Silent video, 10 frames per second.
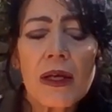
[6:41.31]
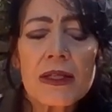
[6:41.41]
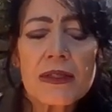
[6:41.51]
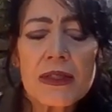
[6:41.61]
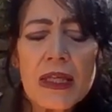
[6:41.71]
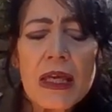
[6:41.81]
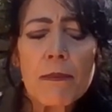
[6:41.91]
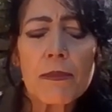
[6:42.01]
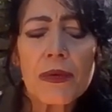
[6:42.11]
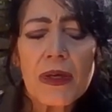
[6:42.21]
a
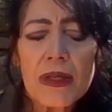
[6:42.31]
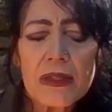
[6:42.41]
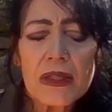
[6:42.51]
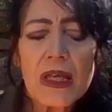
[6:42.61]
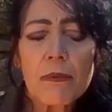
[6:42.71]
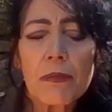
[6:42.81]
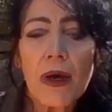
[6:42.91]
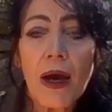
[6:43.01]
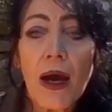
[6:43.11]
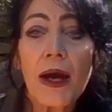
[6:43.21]
deep, deep
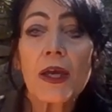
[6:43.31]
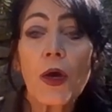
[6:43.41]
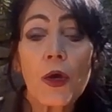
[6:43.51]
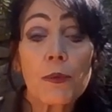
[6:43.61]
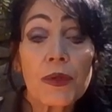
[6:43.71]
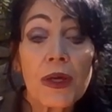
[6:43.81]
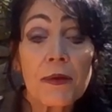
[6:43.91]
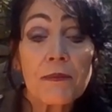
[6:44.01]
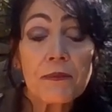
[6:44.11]
eye-opener.